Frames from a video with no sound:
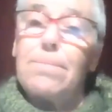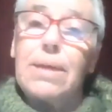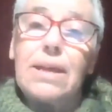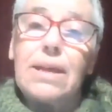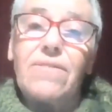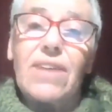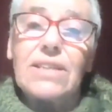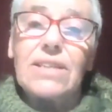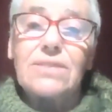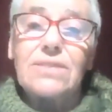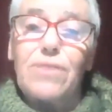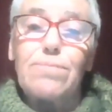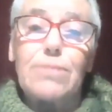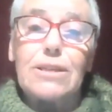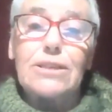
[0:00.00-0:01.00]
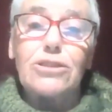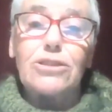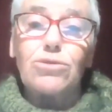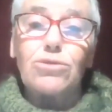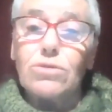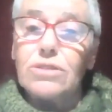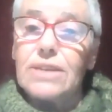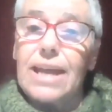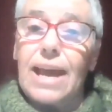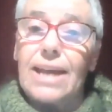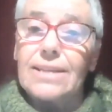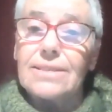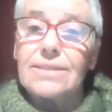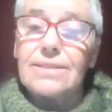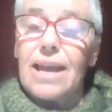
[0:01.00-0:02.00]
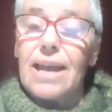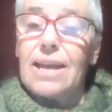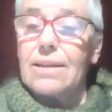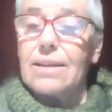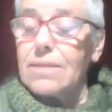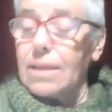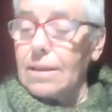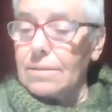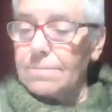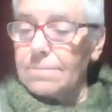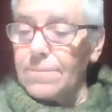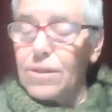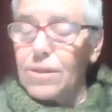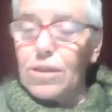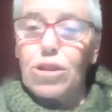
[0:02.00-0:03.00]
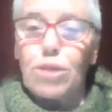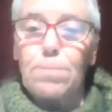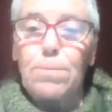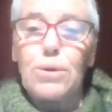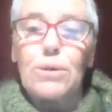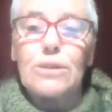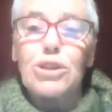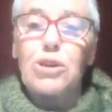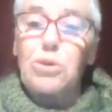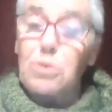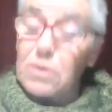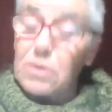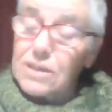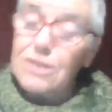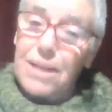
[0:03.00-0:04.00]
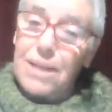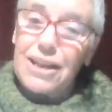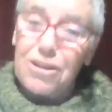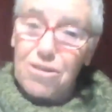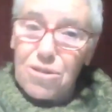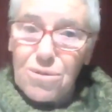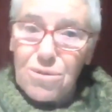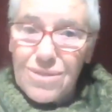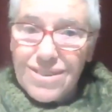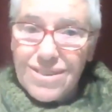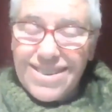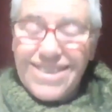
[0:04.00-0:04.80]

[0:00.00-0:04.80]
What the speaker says: And many of us feminists already understand that the personal is political.